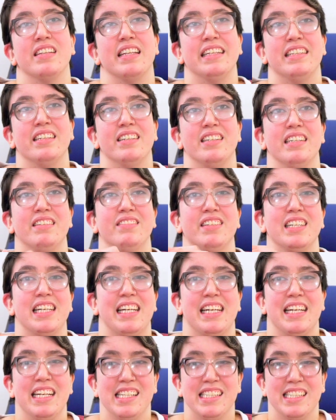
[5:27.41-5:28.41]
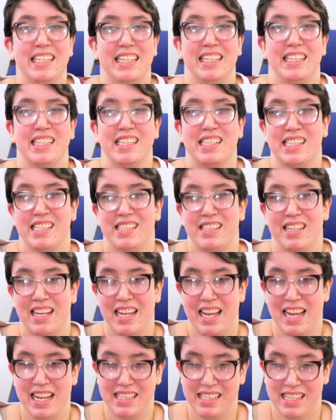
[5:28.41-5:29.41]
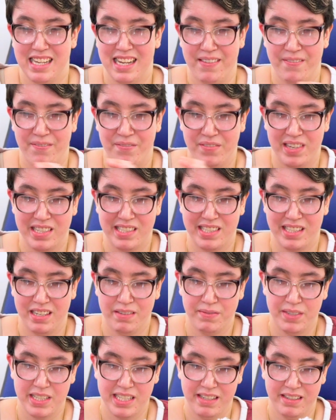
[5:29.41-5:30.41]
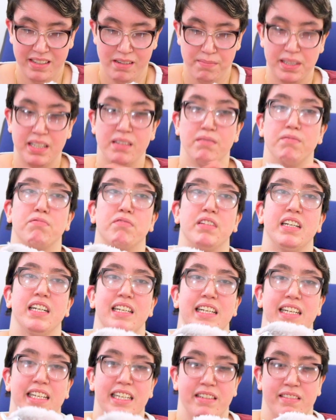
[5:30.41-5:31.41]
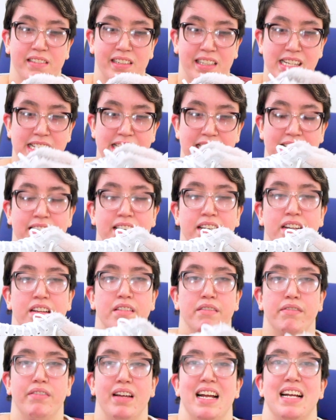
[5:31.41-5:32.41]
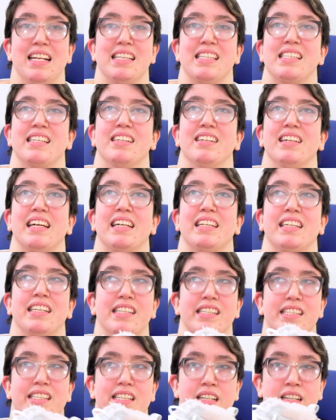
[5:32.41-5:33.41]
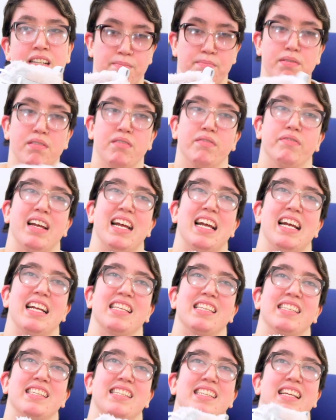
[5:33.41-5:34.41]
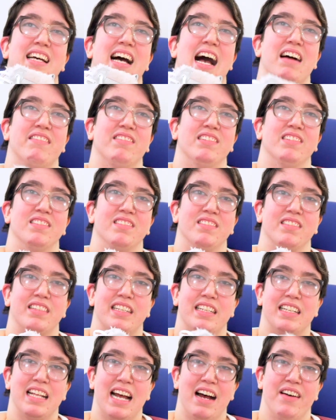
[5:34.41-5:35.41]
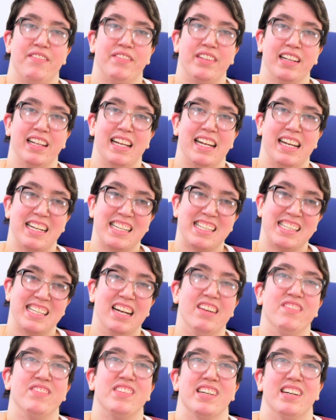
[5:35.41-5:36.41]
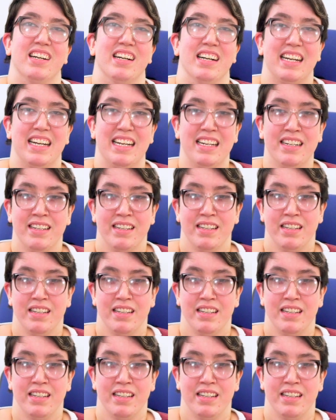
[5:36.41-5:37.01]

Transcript: They dirty really easy, just heads up because of their material, but they're really cute. These Vans, they're like these boot Vans. I will have the links, I'm sorry.